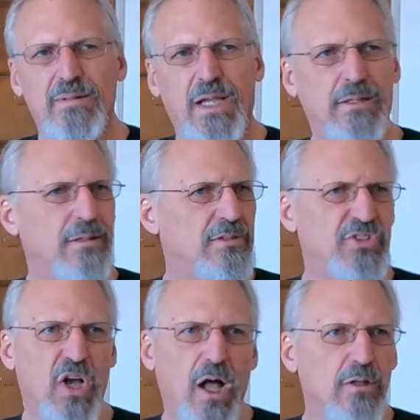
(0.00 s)
And the
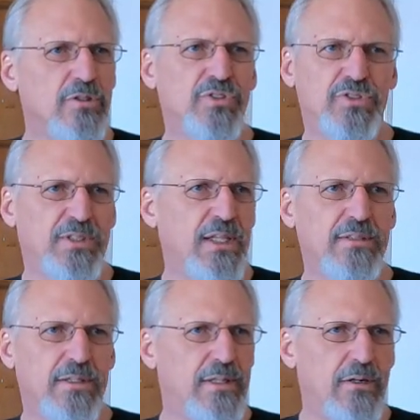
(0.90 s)
scholars
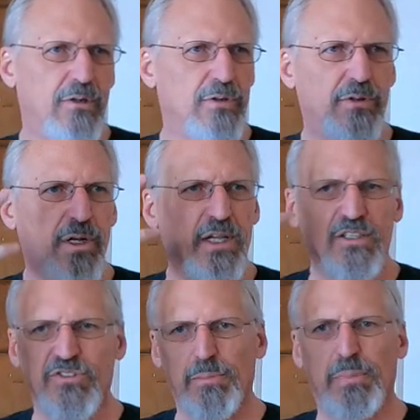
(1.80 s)
think that their
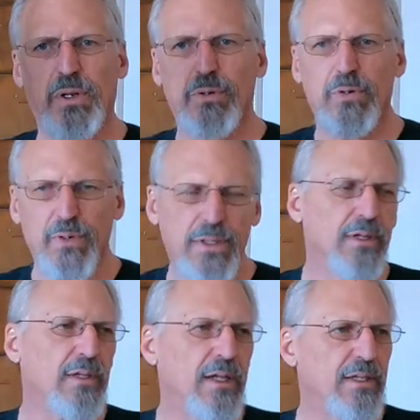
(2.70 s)
superior
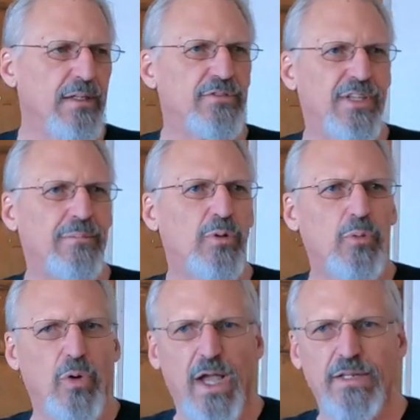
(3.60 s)
intellect gives them
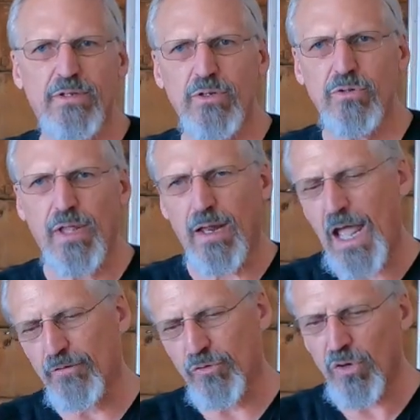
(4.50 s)
the right to do that.
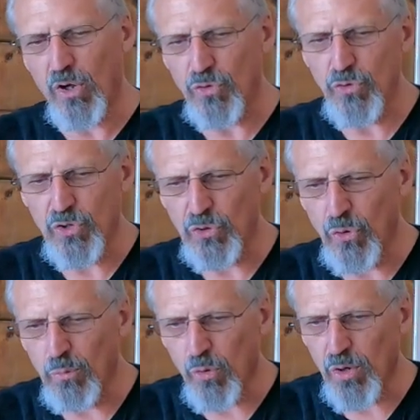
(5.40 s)
After all, who could
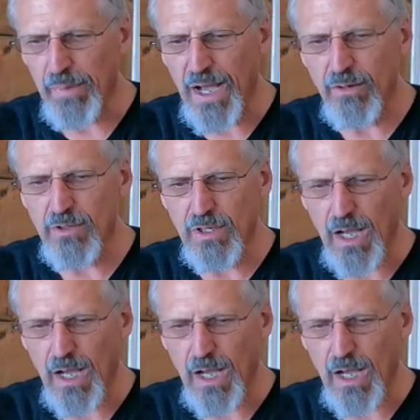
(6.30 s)
know more about